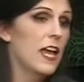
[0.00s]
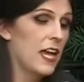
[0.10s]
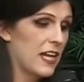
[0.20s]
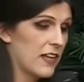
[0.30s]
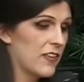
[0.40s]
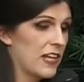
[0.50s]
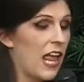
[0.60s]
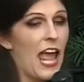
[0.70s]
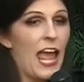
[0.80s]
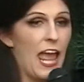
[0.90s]
And I said,
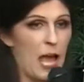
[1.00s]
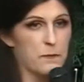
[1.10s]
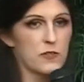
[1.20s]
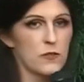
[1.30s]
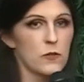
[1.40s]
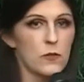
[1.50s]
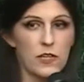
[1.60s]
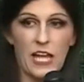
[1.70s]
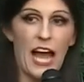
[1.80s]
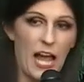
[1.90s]

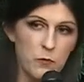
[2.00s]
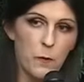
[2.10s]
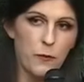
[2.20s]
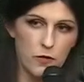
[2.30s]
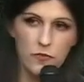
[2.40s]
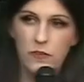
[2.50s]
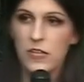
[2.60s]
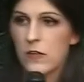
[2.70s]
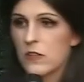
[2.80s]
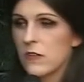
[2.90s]
"Absolutely. I will personally
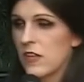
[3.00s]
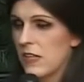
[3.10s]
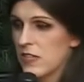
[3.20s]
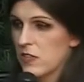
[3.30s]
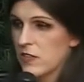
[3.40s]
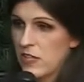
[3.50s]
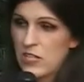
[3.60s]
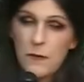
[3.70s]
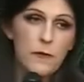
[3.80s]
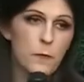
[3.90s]
introduce that
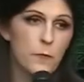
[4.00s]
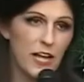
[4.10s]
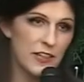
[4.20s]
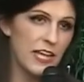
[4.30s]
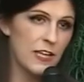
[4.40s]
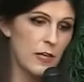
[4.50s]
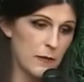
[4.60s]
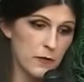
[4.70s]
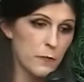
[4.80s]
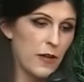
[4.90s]
legislation. I'm going to
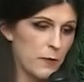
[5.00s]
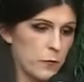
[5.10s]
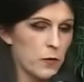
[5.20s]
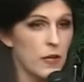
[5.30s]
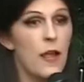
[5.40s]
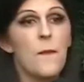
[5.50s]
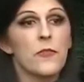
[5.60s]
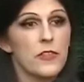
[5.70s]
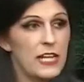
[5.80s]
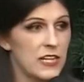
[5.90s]
fight for it."
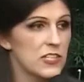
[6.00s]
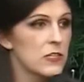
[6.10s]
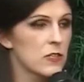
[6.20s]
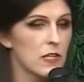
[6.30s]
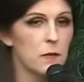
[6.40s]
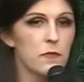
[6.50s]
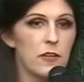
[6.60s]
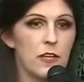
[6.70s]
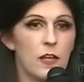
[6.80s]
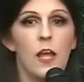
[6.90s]
Next year comes
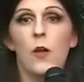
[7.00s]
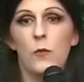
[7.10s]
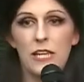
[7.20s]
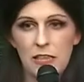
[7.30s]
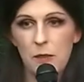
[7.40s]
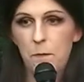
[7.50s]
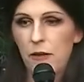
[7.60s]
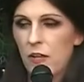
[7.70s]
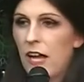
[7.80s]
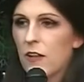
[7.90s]
in, we get the
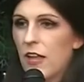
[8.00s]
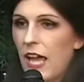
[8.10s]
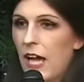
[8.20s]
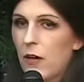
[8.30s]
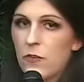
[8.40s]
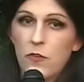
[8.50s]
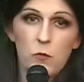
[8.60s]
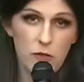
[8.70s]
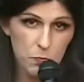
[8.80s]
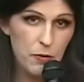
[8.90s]
bill out of the House
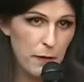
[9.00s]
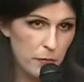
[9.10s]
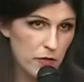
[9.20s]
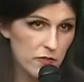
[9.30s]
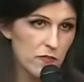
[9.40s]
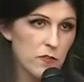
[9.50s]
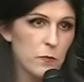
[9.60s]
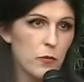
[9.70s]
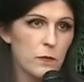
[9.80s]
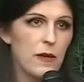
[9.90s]
with bipartisan
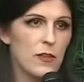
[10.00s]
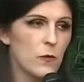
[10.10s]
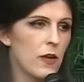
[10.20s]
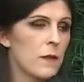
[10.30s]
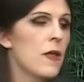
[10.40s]
support, by the way.